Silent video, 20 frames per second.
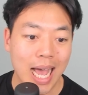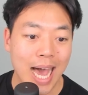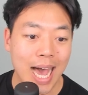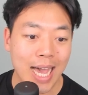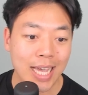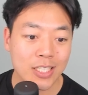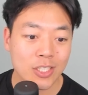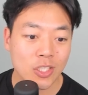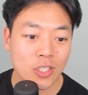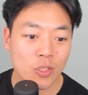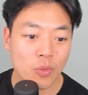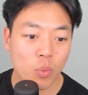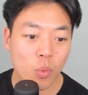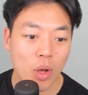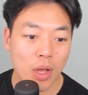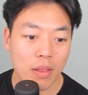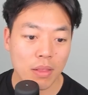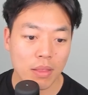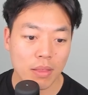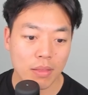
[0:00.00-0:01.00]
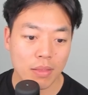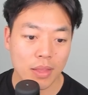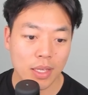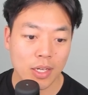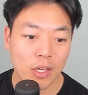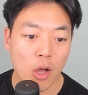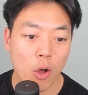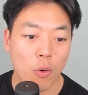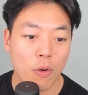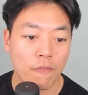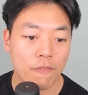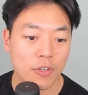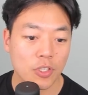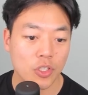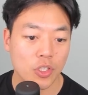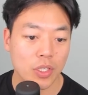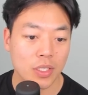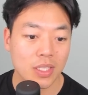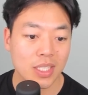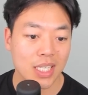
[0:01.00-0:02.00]
I just want the
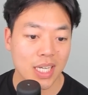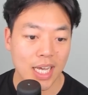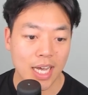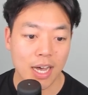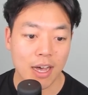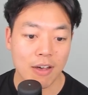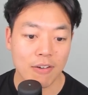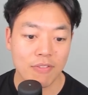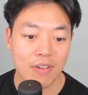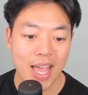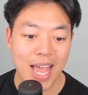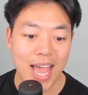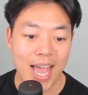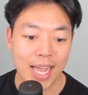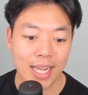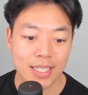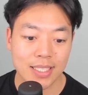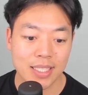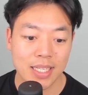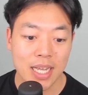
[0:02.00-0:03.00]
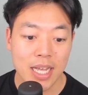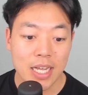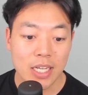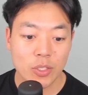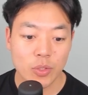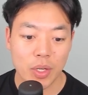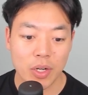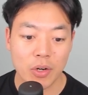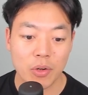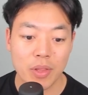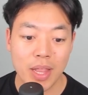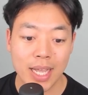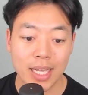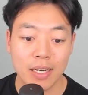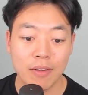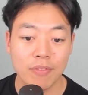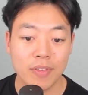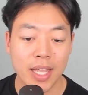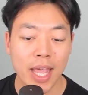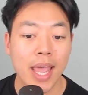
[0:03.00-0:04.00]
coefficient of x. So I know
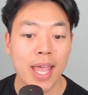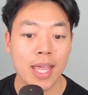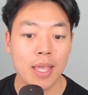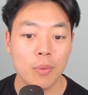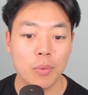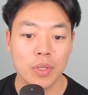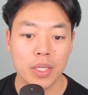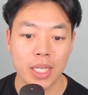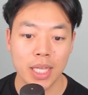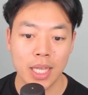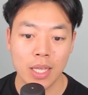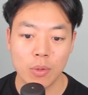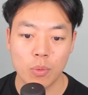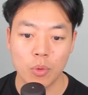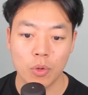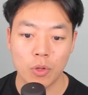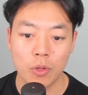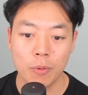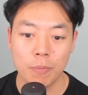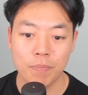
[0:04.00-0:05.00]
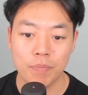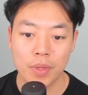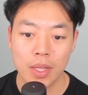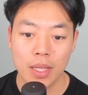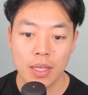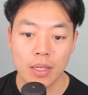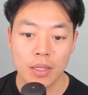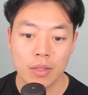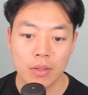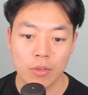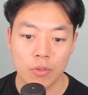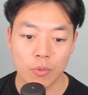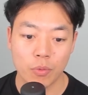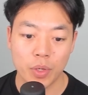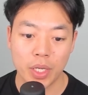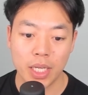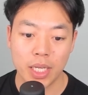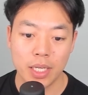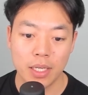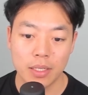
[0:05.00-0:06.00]
negative k will equal
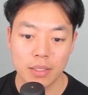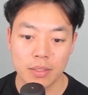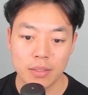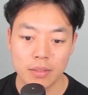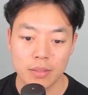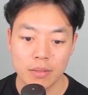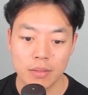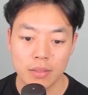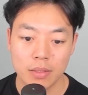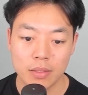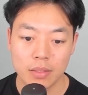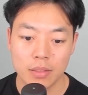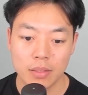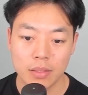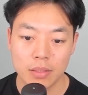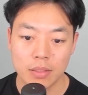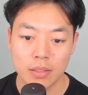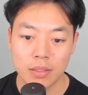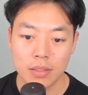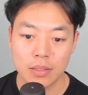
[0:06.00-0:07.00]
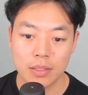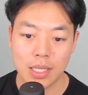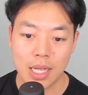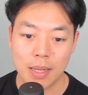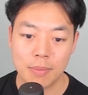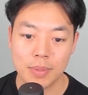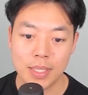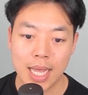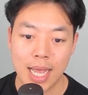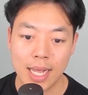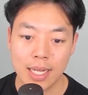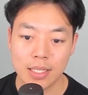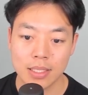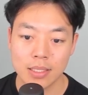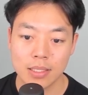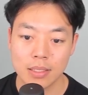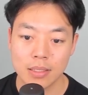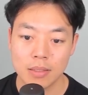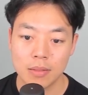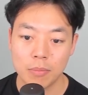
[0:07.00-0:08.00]
3 times
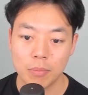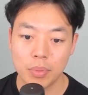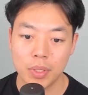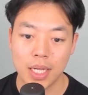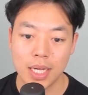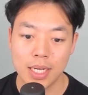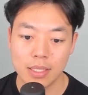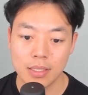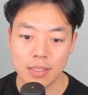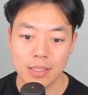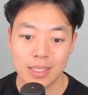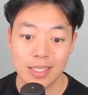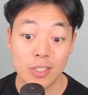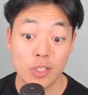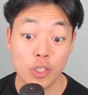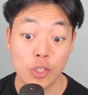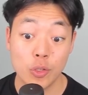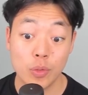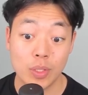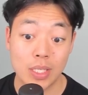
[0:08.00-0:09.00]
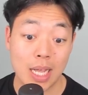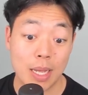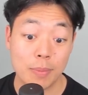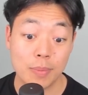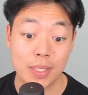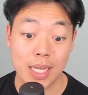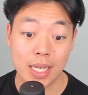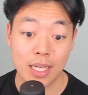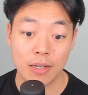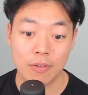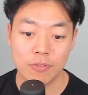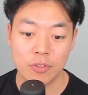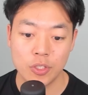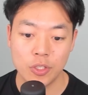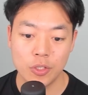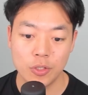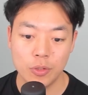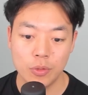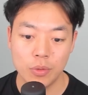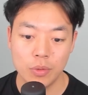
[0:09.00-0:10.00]
x plus 2 times negative
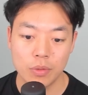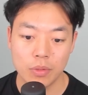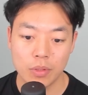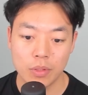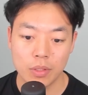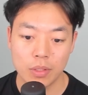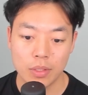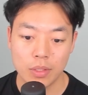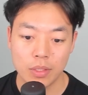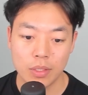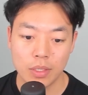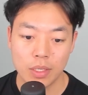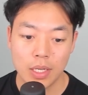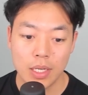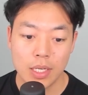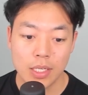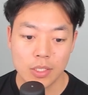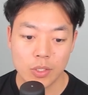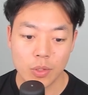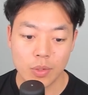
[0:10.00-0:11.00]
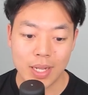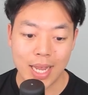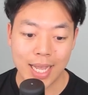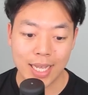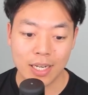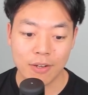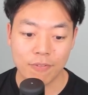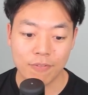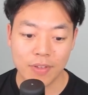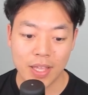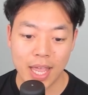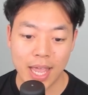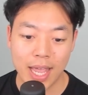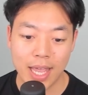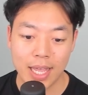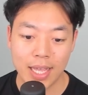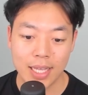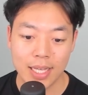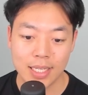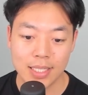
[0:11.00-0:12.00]
2. So negative
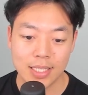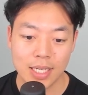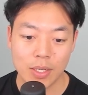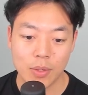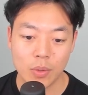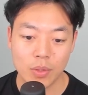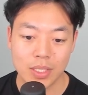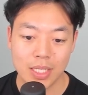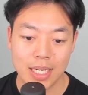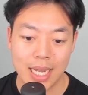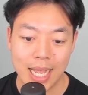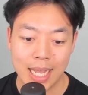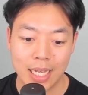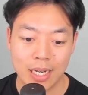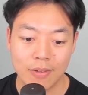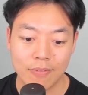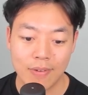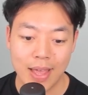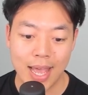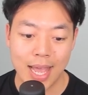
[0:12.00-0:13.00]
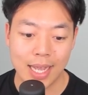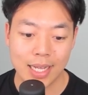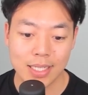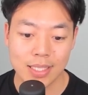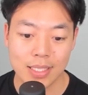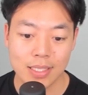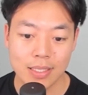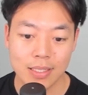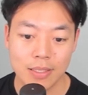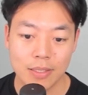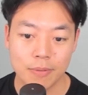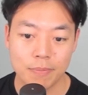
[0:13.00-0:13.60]
k is equal to negative x,